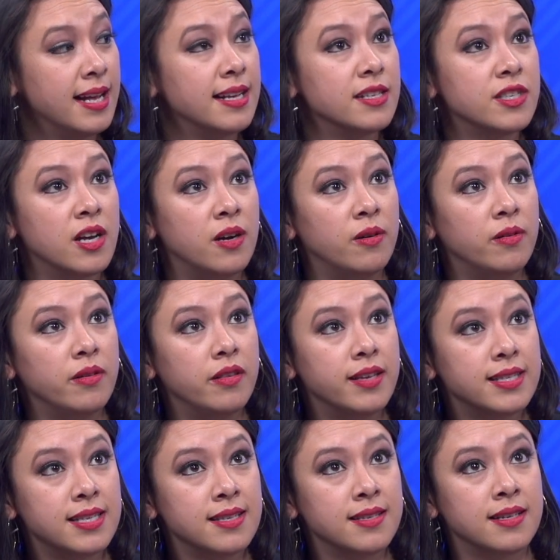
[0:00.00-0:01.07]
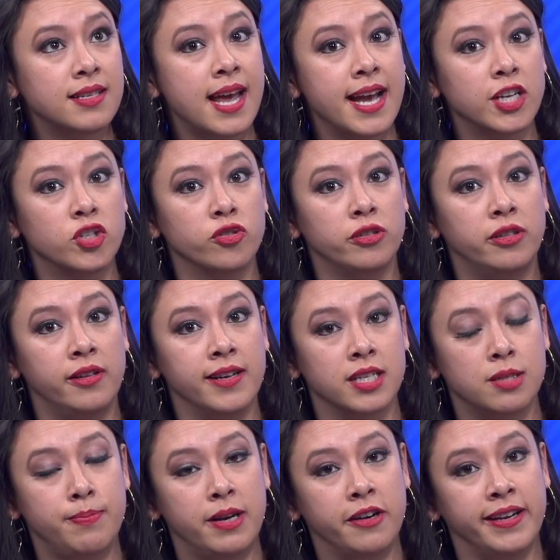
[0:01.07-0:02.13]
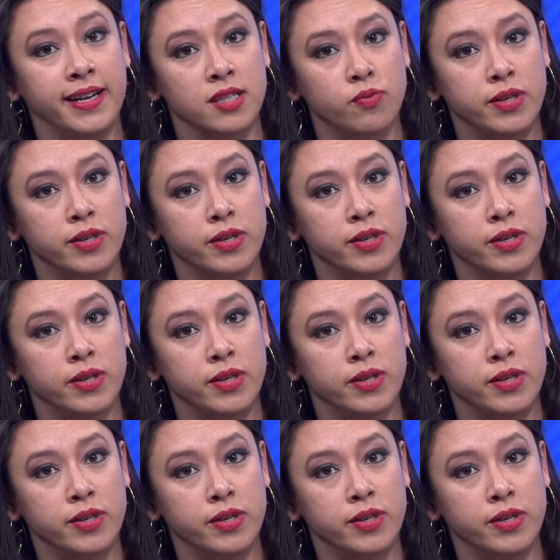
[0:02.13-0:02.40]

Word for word: So this is a textural experience.